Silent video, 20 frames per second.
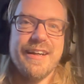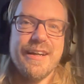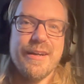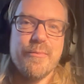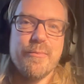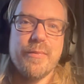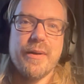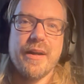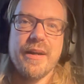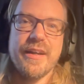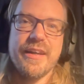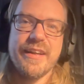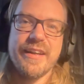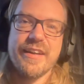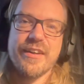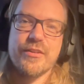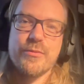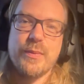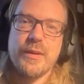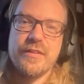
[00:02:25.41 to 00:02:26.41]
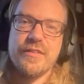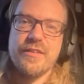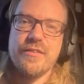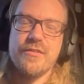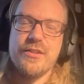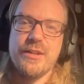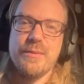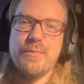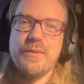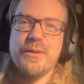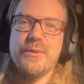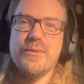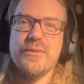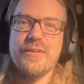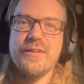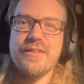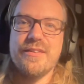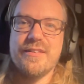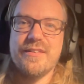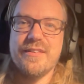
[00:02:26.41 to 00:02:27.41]
buying expensive GPUs
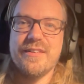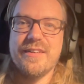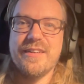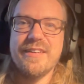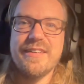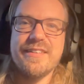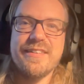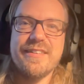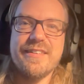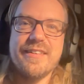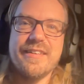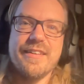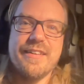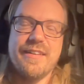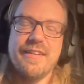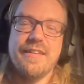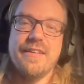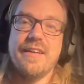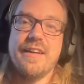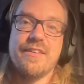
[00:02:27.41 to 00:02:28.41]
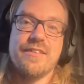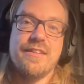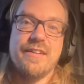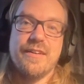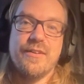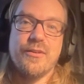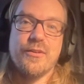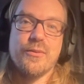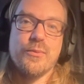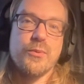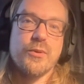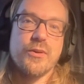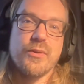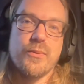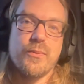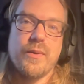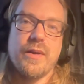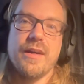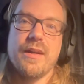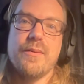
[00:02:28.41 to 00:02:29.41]
is actually not
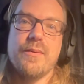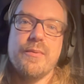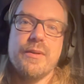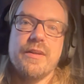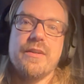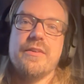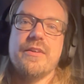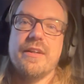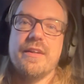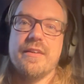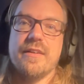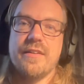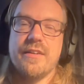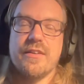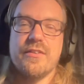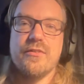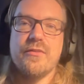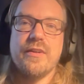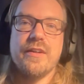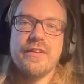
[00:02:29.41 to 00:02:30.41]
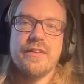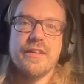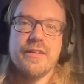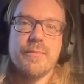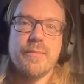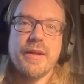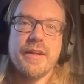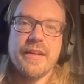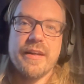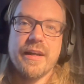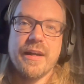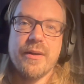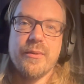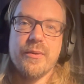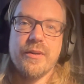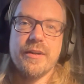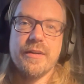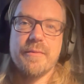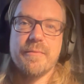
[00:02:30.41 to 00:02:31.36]
worthwhile when you can just rent it by the hour.